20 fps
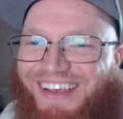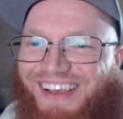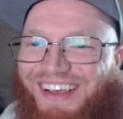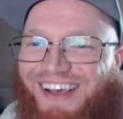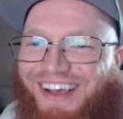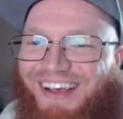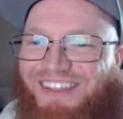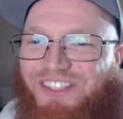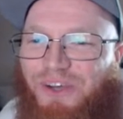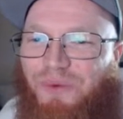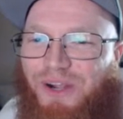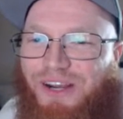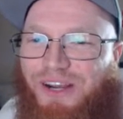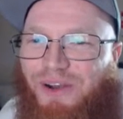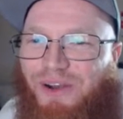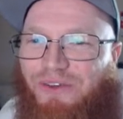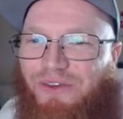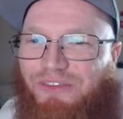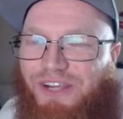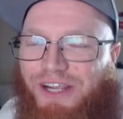So we're going
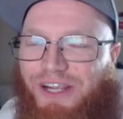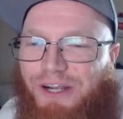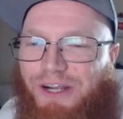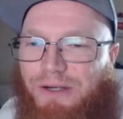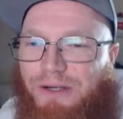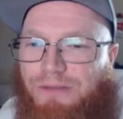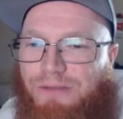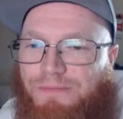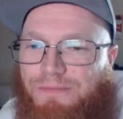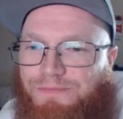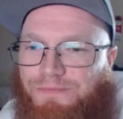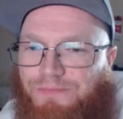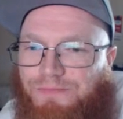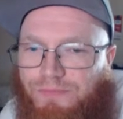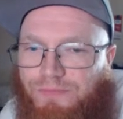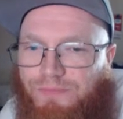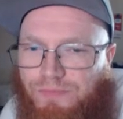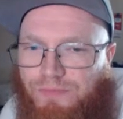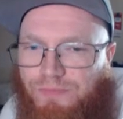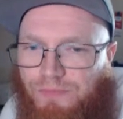to go over here
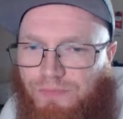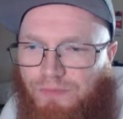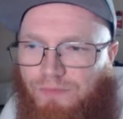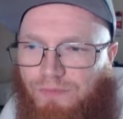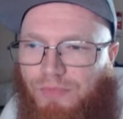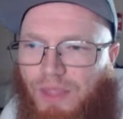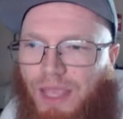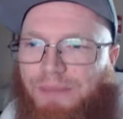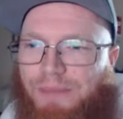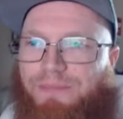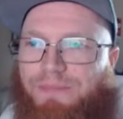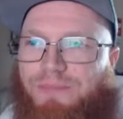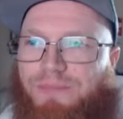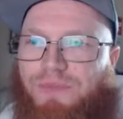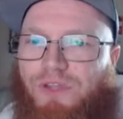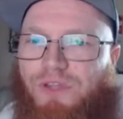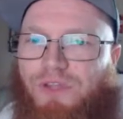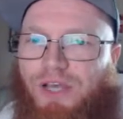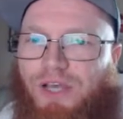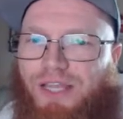and
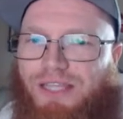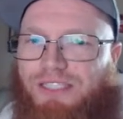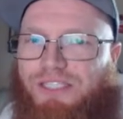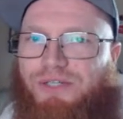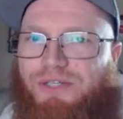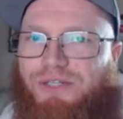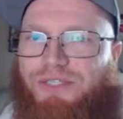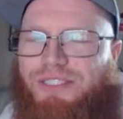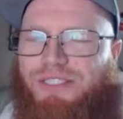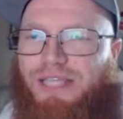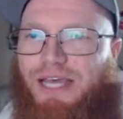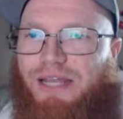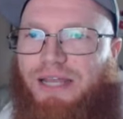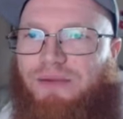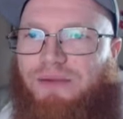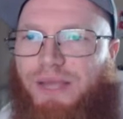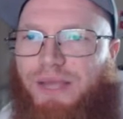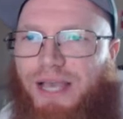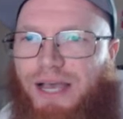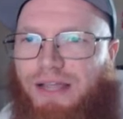look at these two
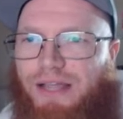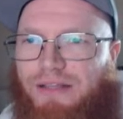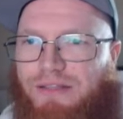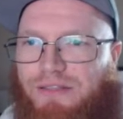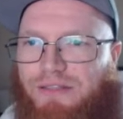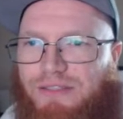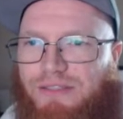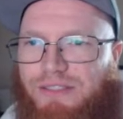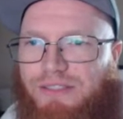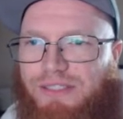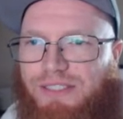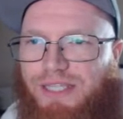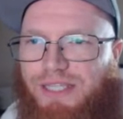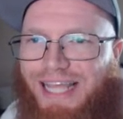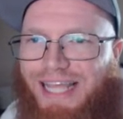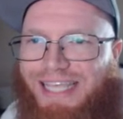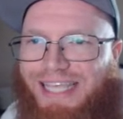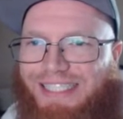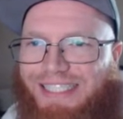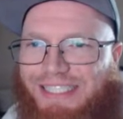instead. We got
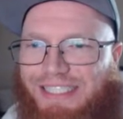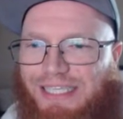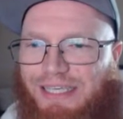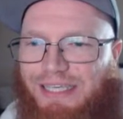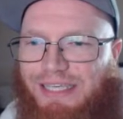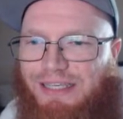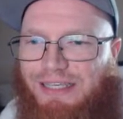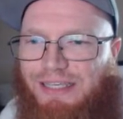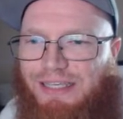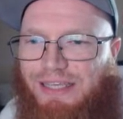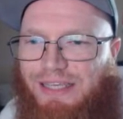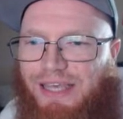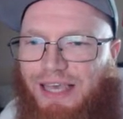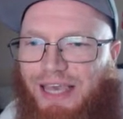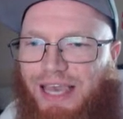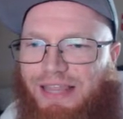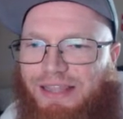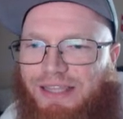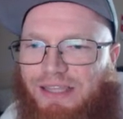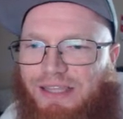Celeste
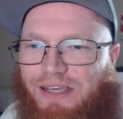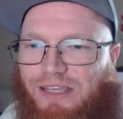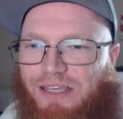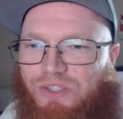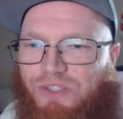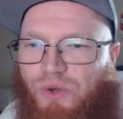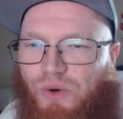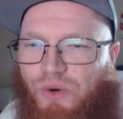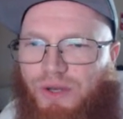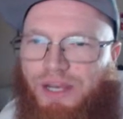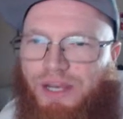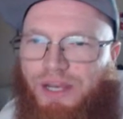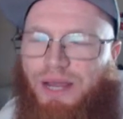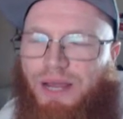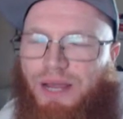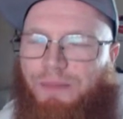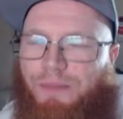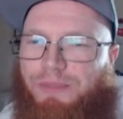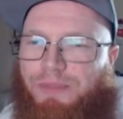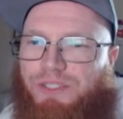and the Contorted
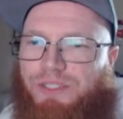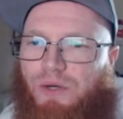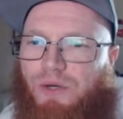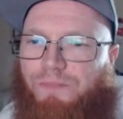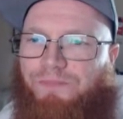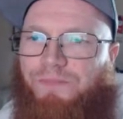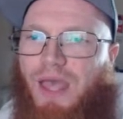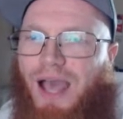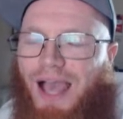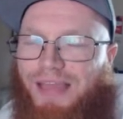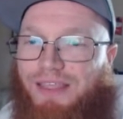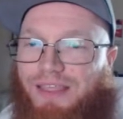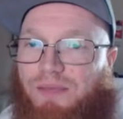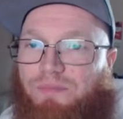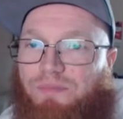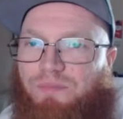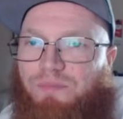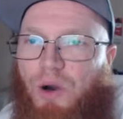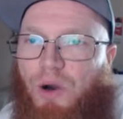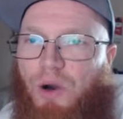Epitome. I
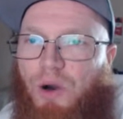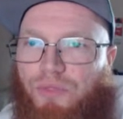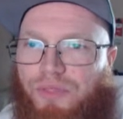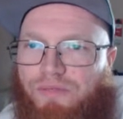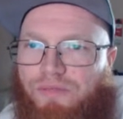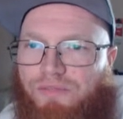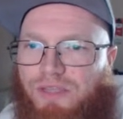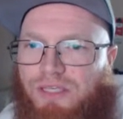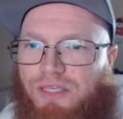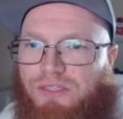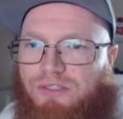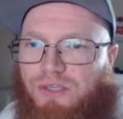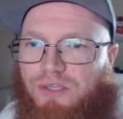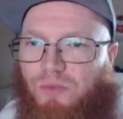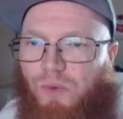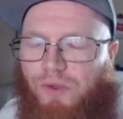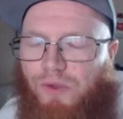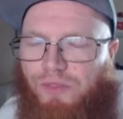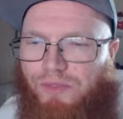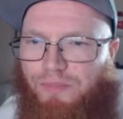think both of these are
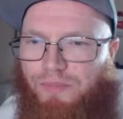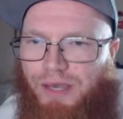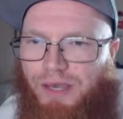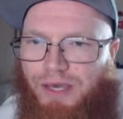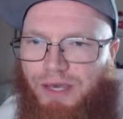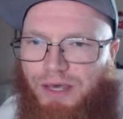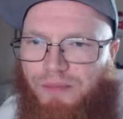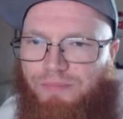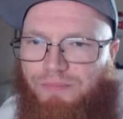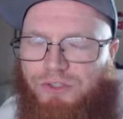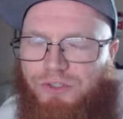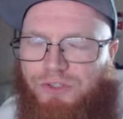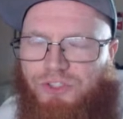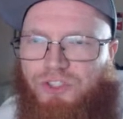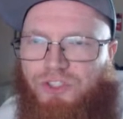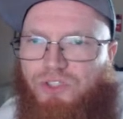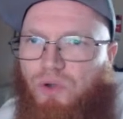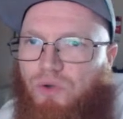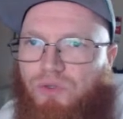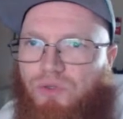worth the pickup. They're
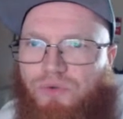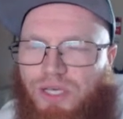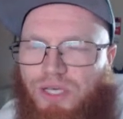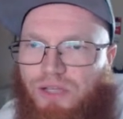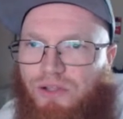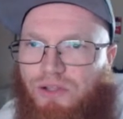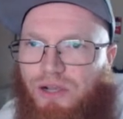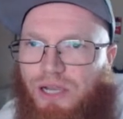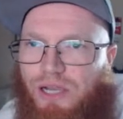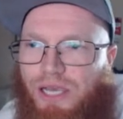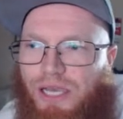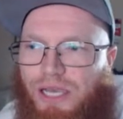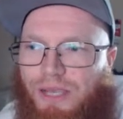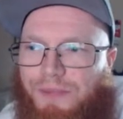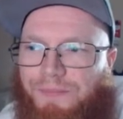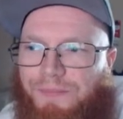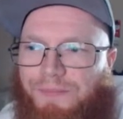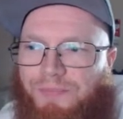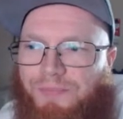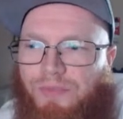so unique
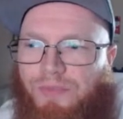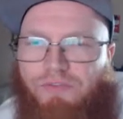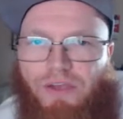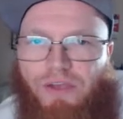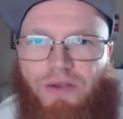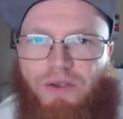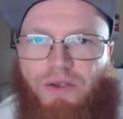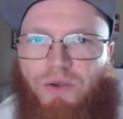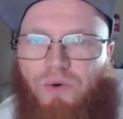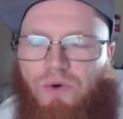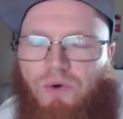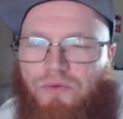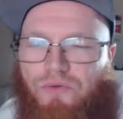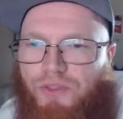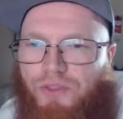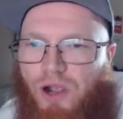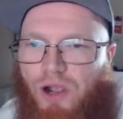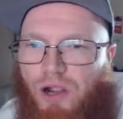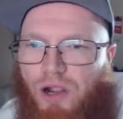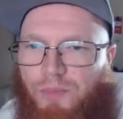looking, very cool for
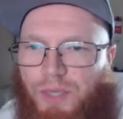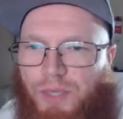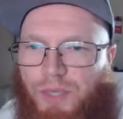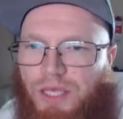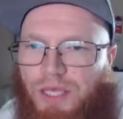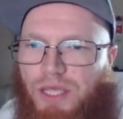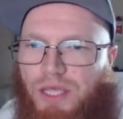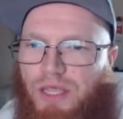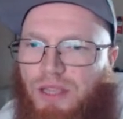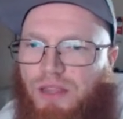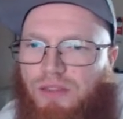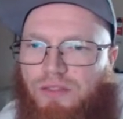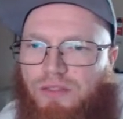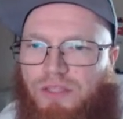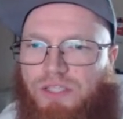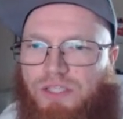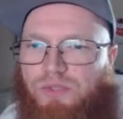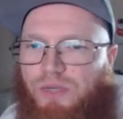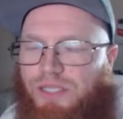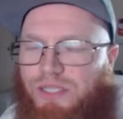the army.
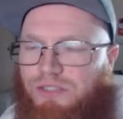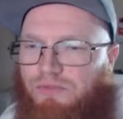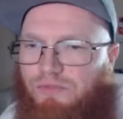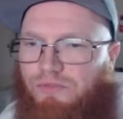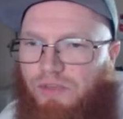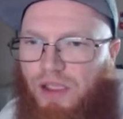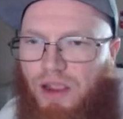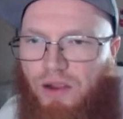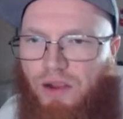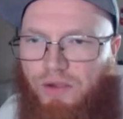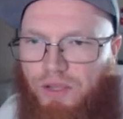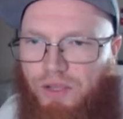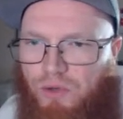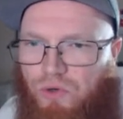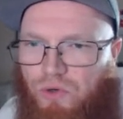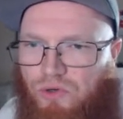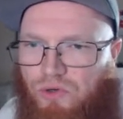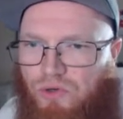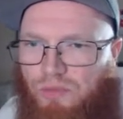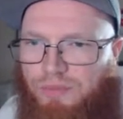This one has a very
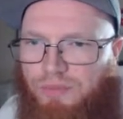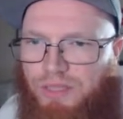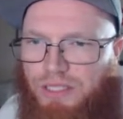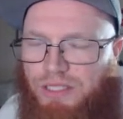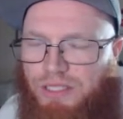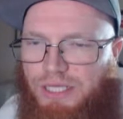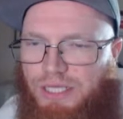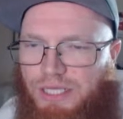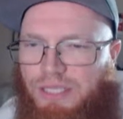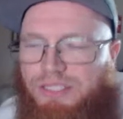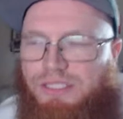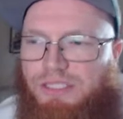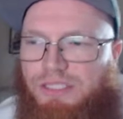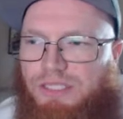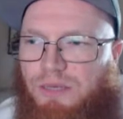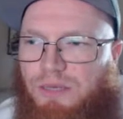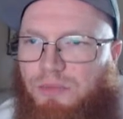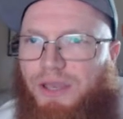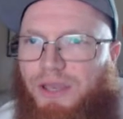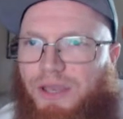cool ability. It's a
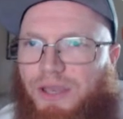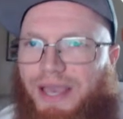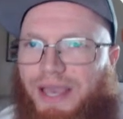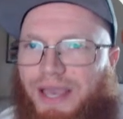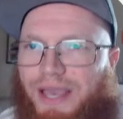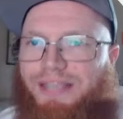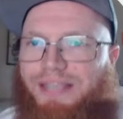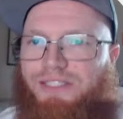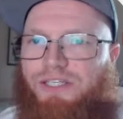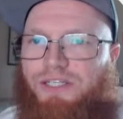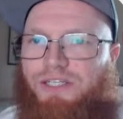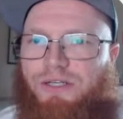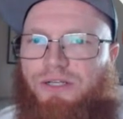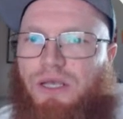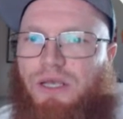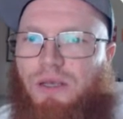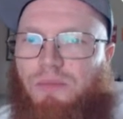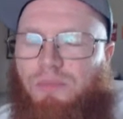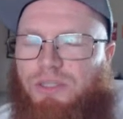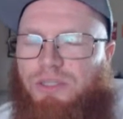double caster.
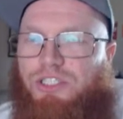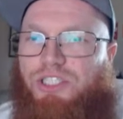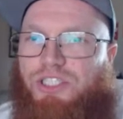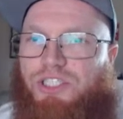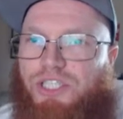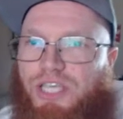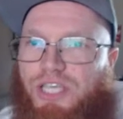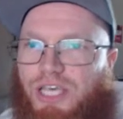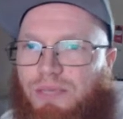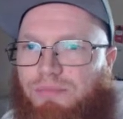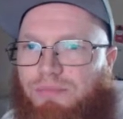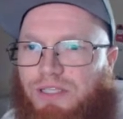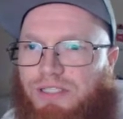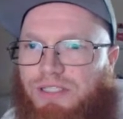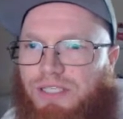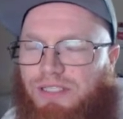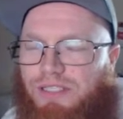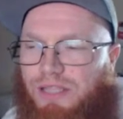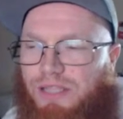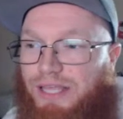But just to keep
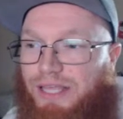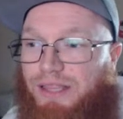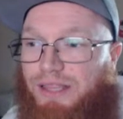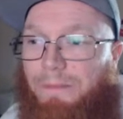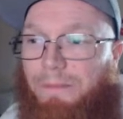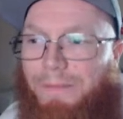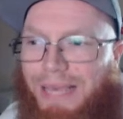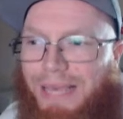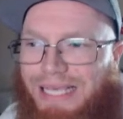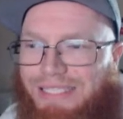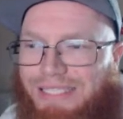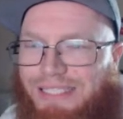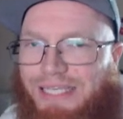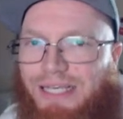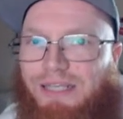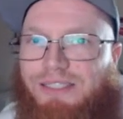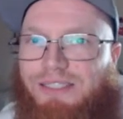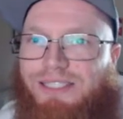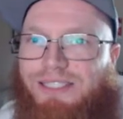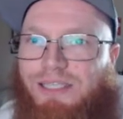this as like the
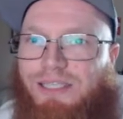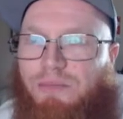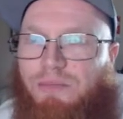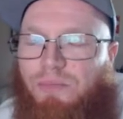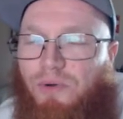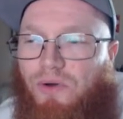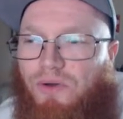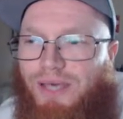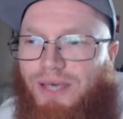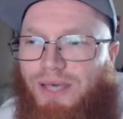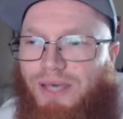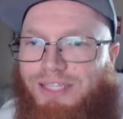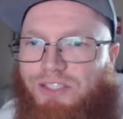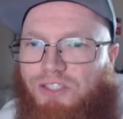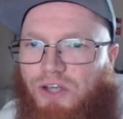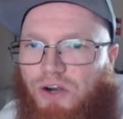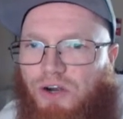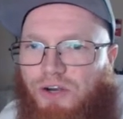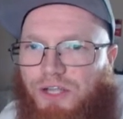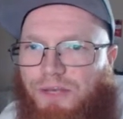basic, simple get
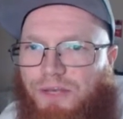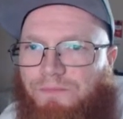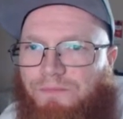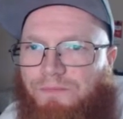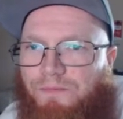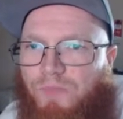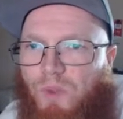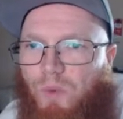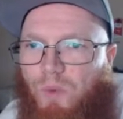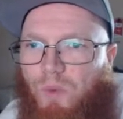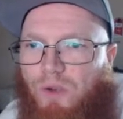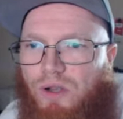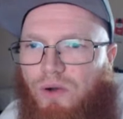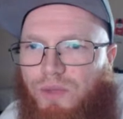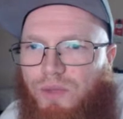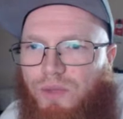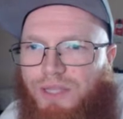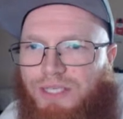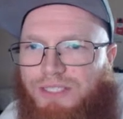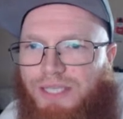started, we're
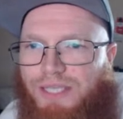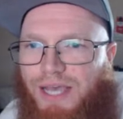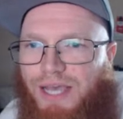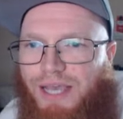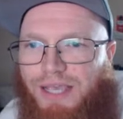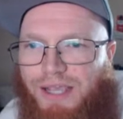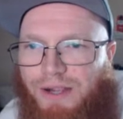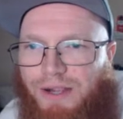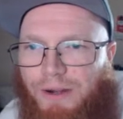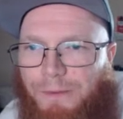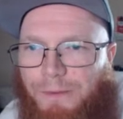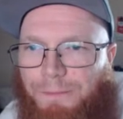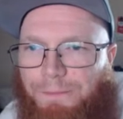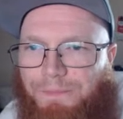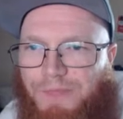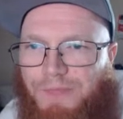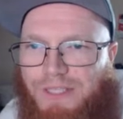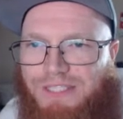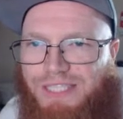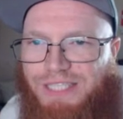going with this guy here,
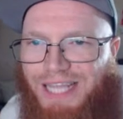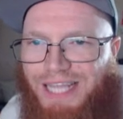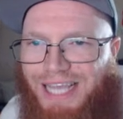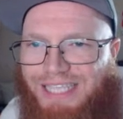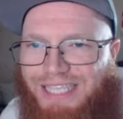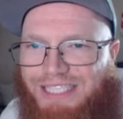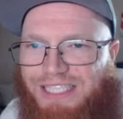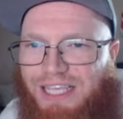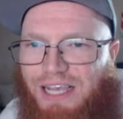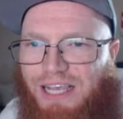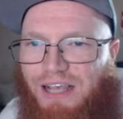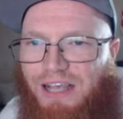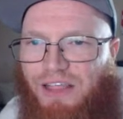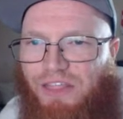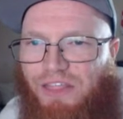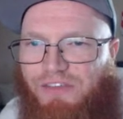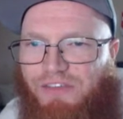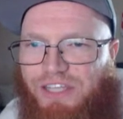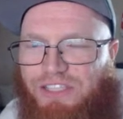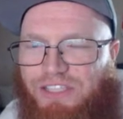Celeste,
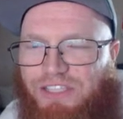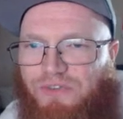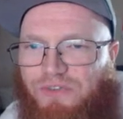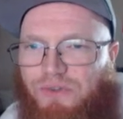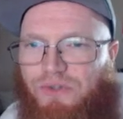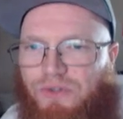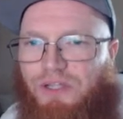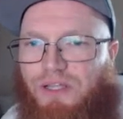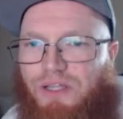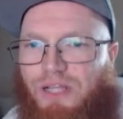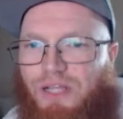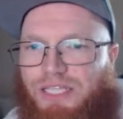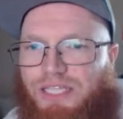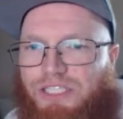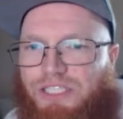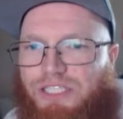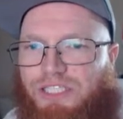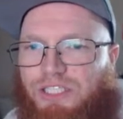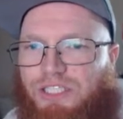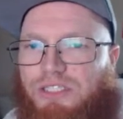the Vengeful
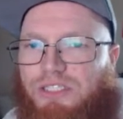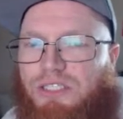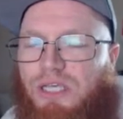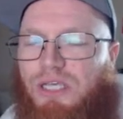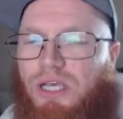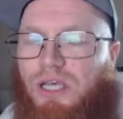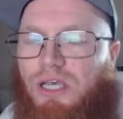Allegiance.